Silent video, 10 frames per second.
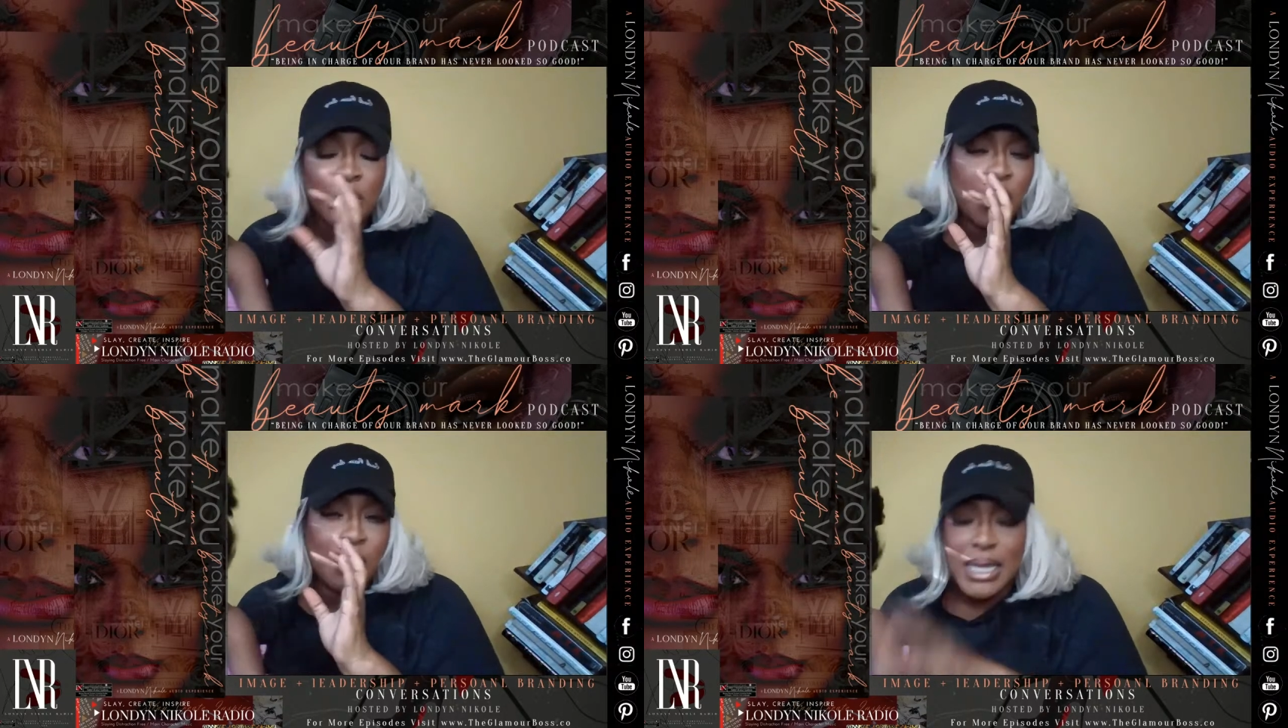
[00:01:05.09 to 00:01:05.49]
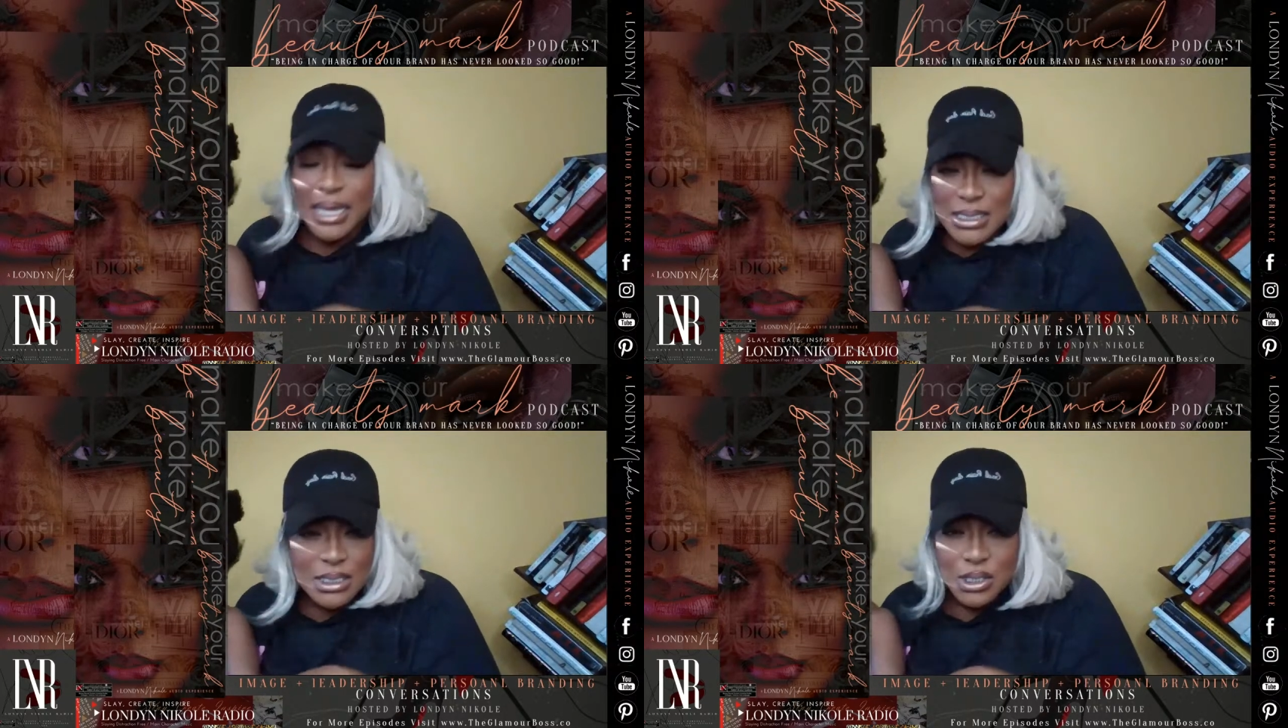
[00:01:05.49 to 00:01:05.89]
on
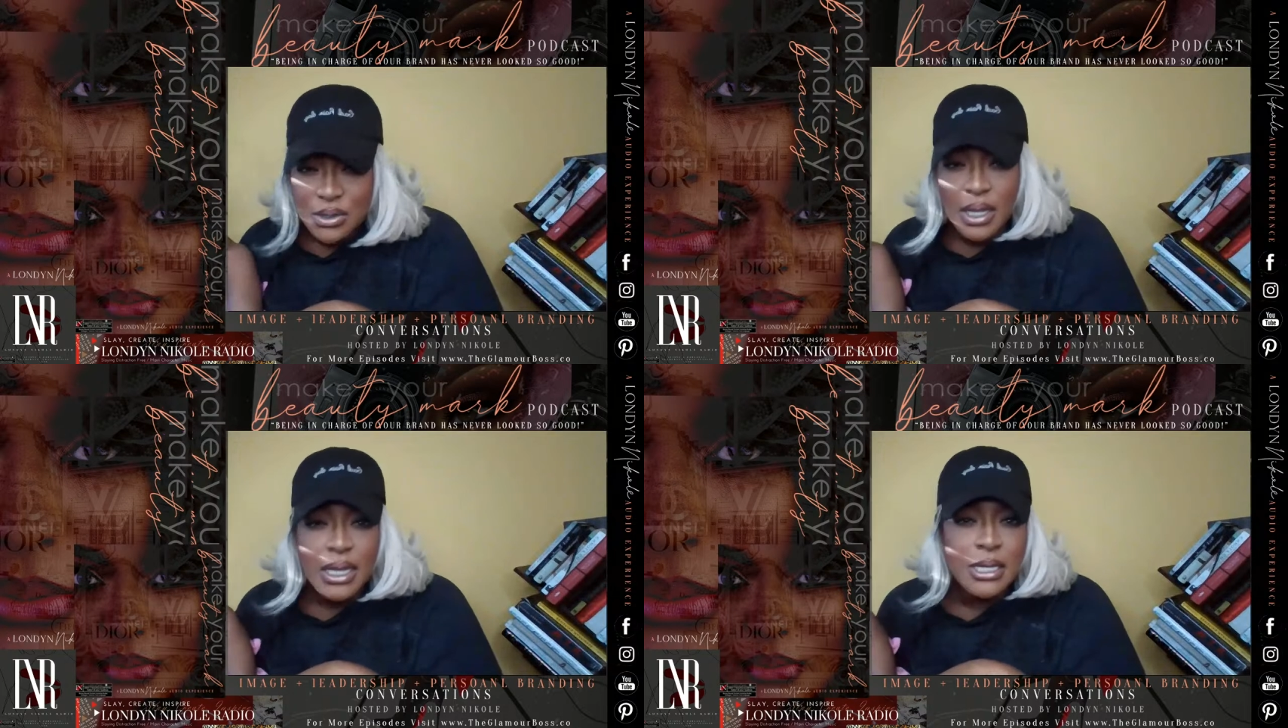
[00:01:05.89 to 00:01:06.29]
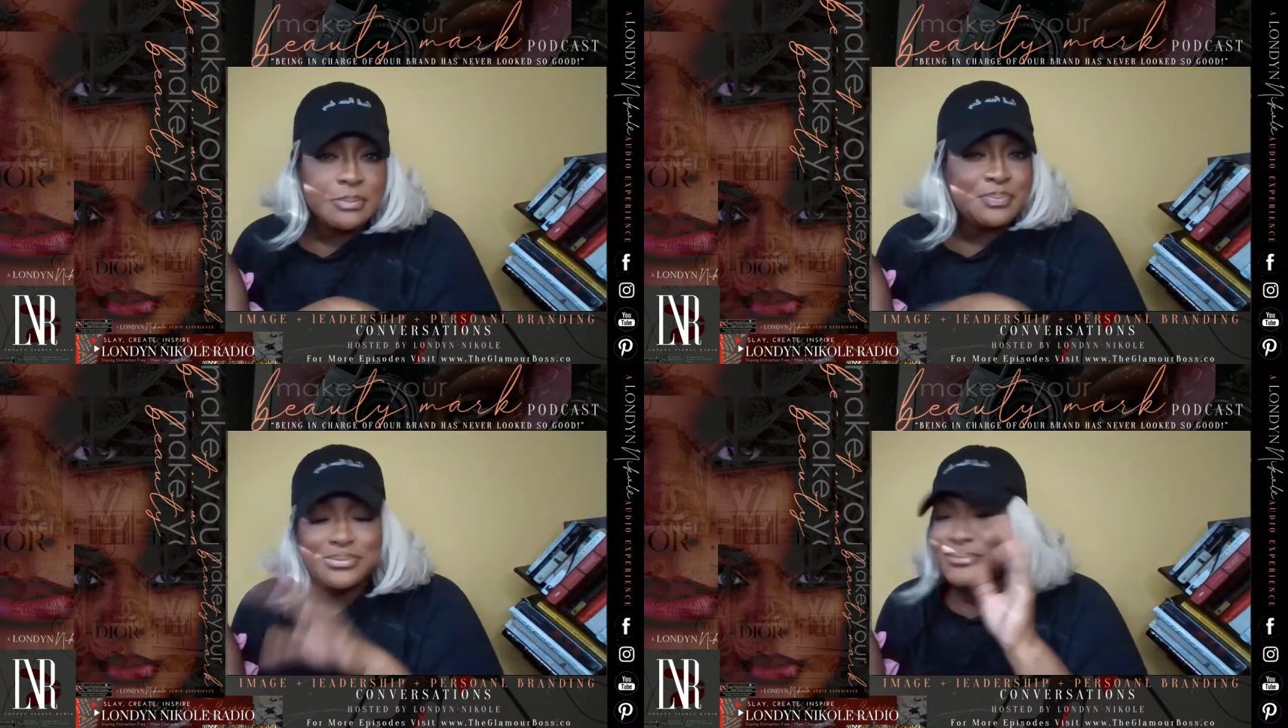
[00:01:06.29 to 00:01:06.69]

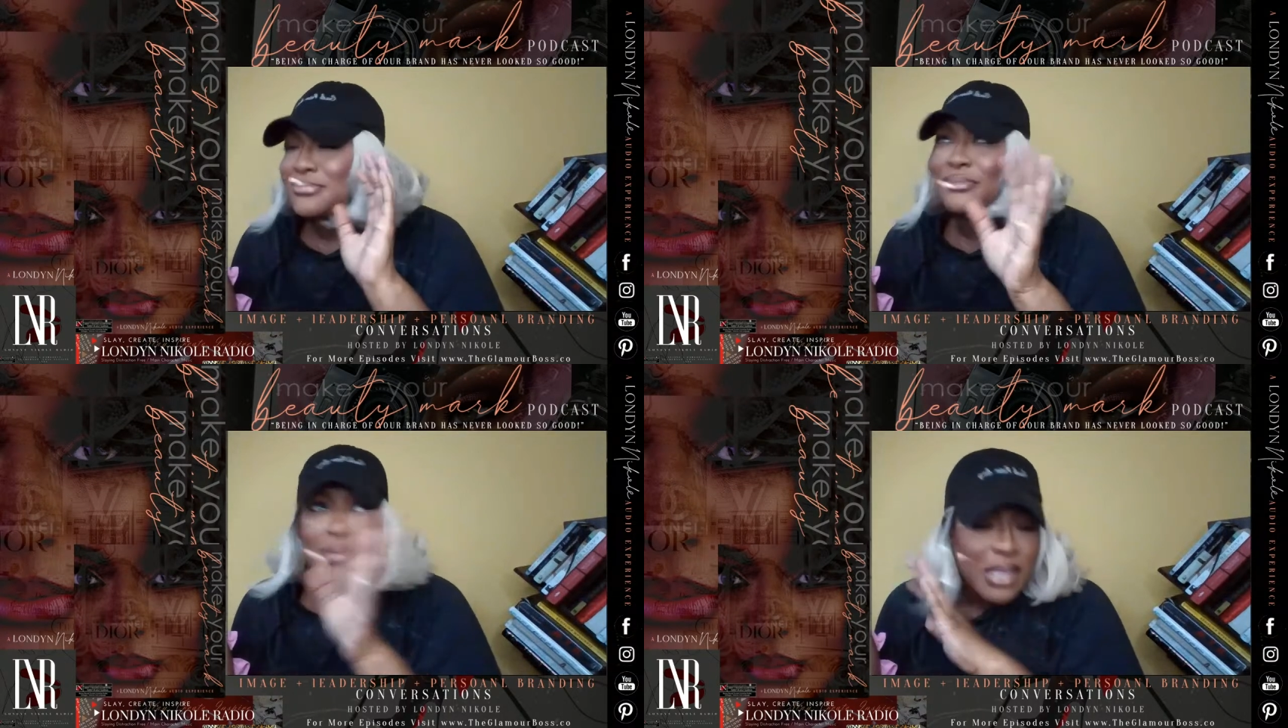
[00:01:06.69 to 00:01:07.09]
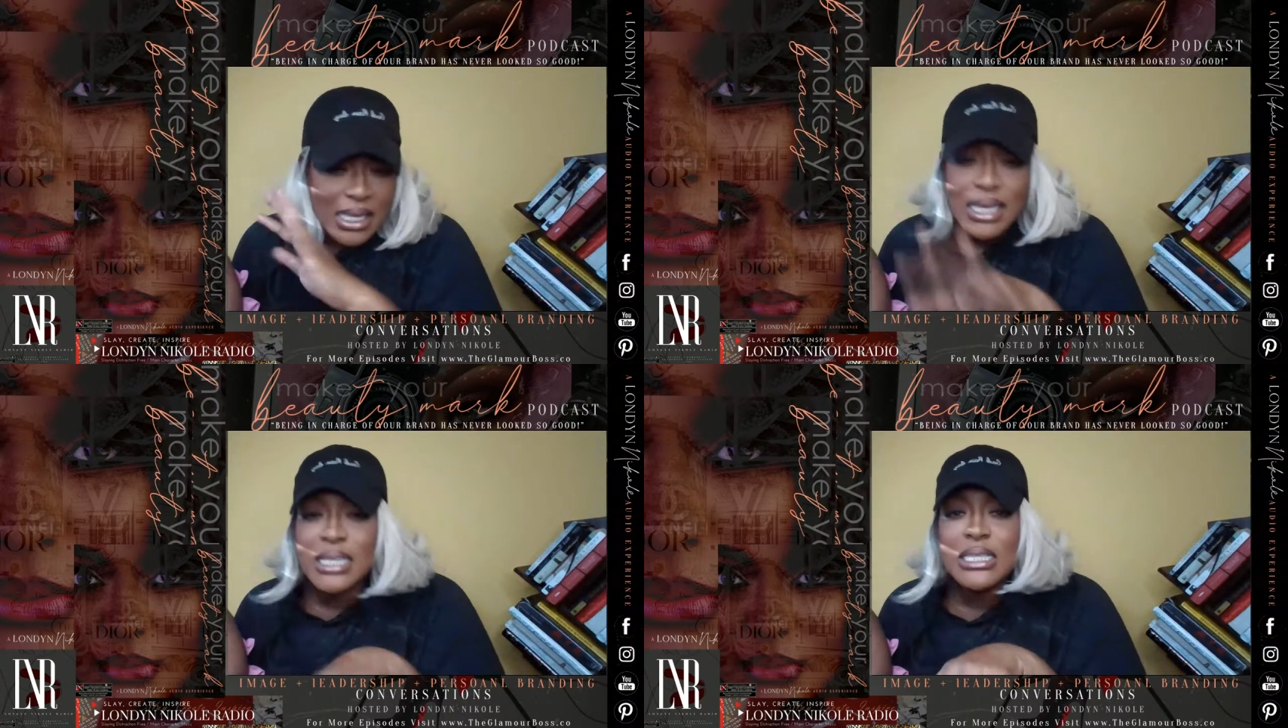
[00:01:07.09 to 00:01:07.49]
Instagram,
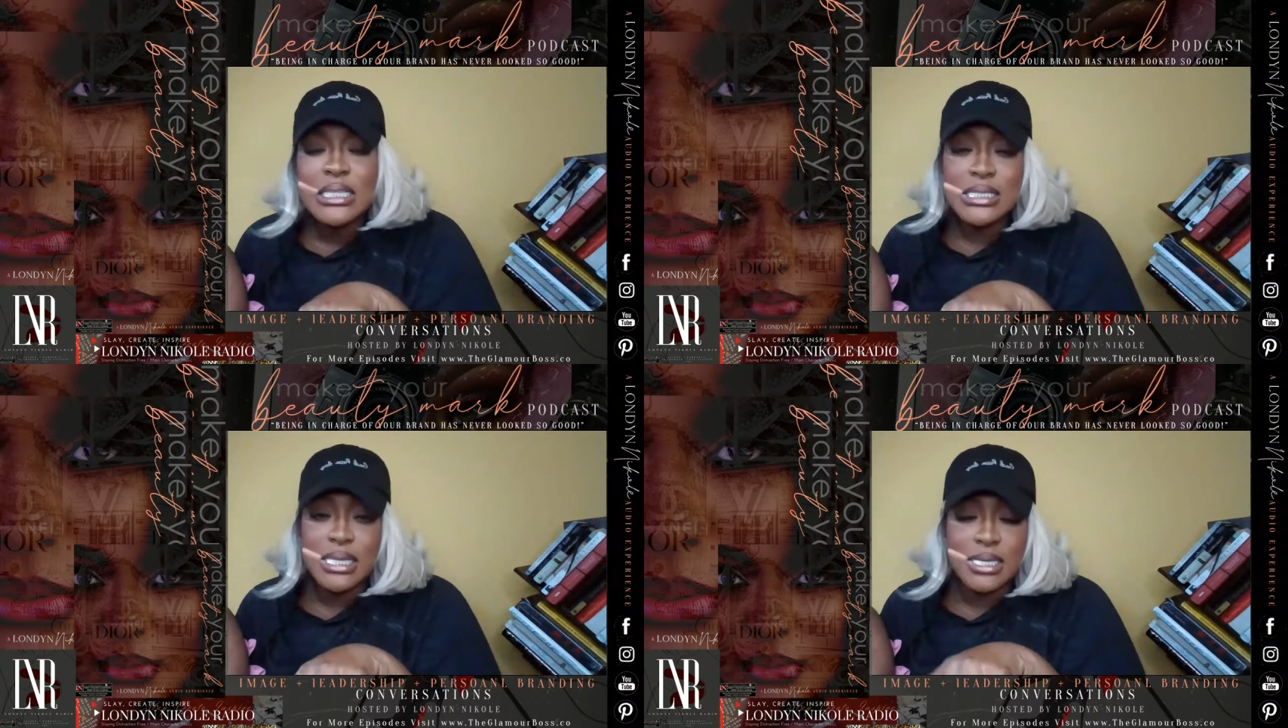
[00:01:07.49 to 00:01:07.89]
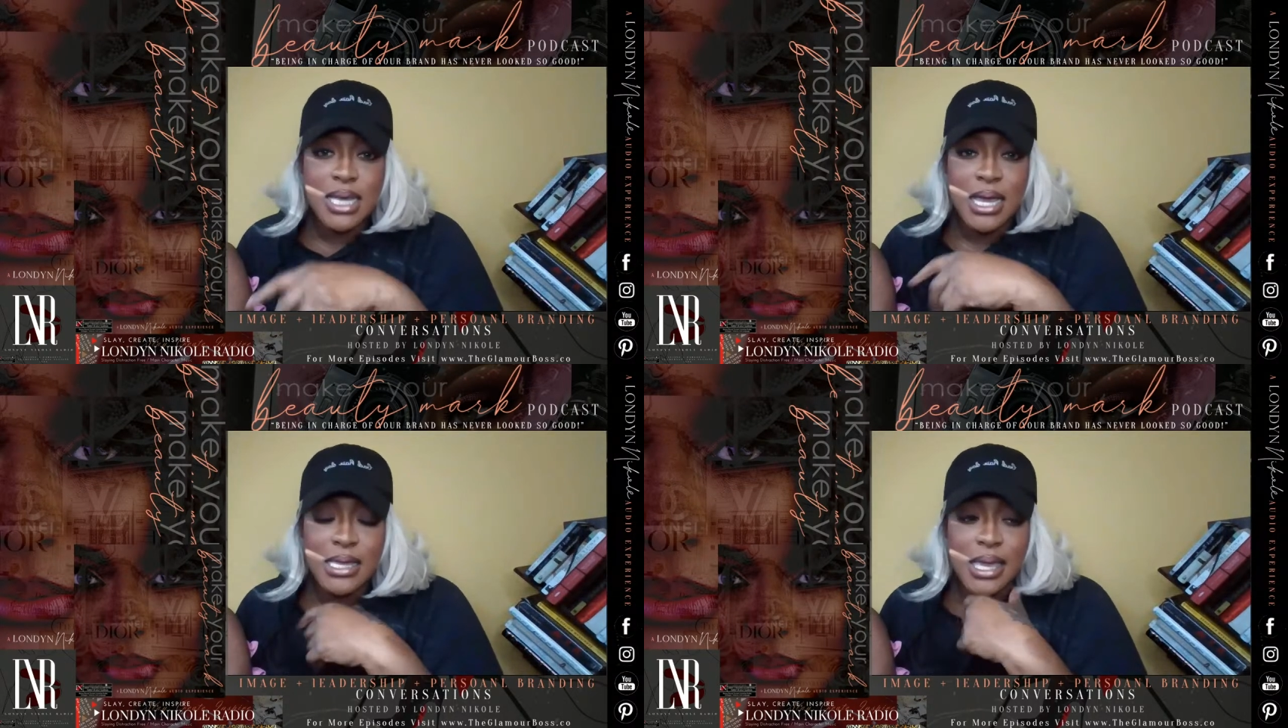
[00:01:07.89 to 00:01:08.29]
killing the
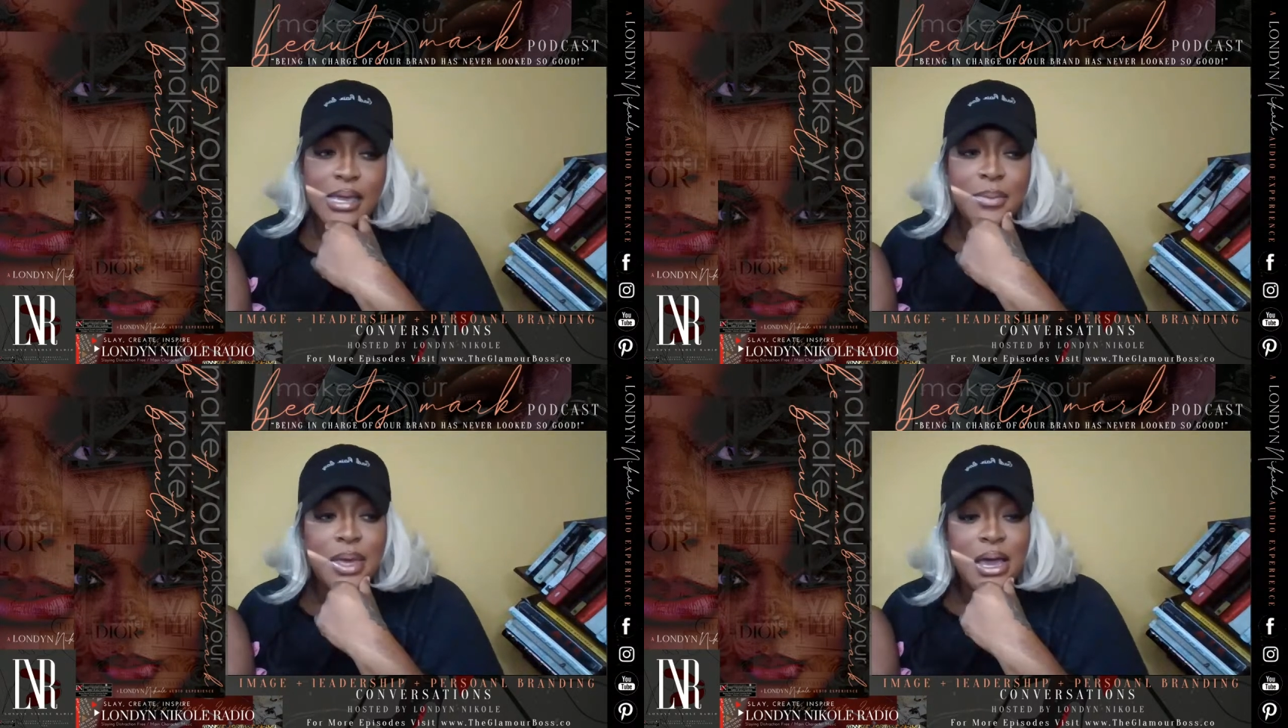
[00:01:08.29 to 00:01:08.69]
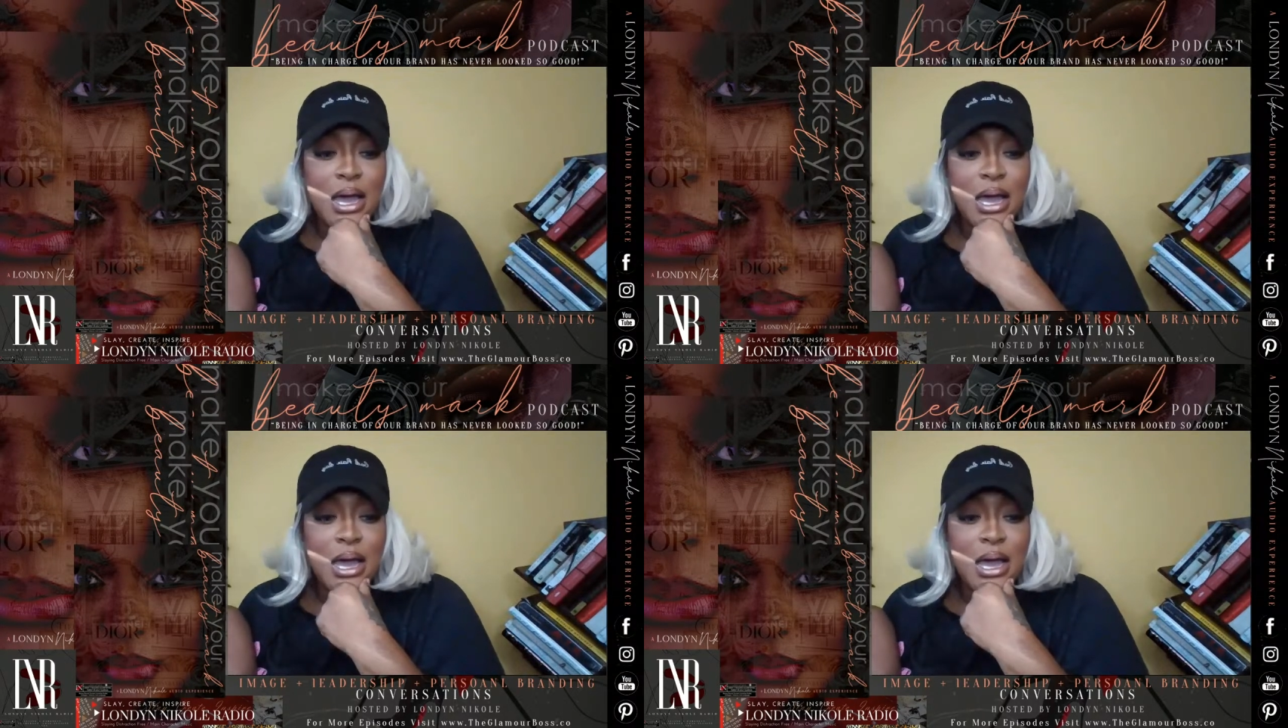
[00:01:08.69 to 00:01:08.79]
TikTok game.